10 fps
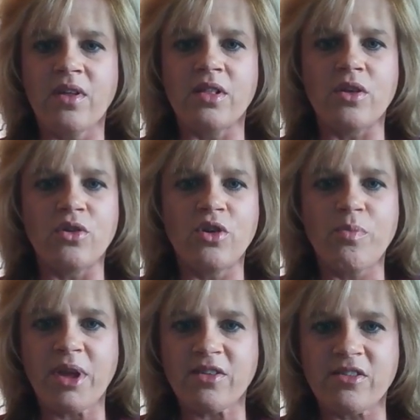Learn your
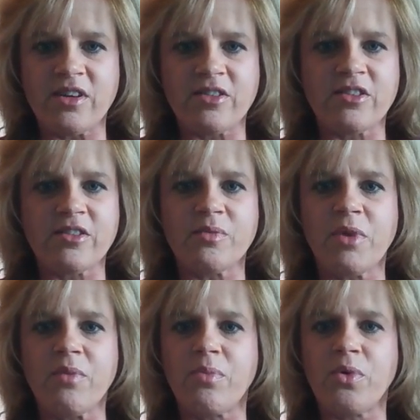business,
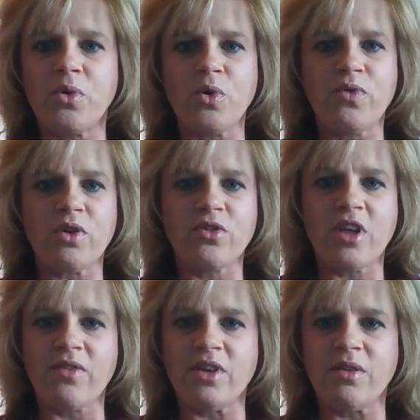improve
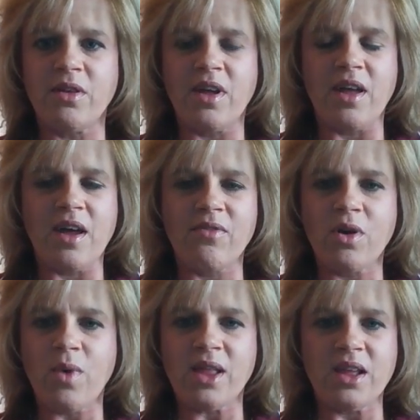yourself in every
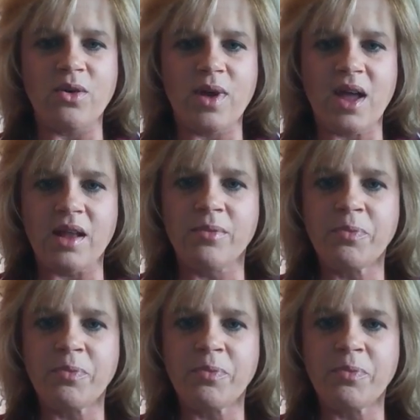way that you can,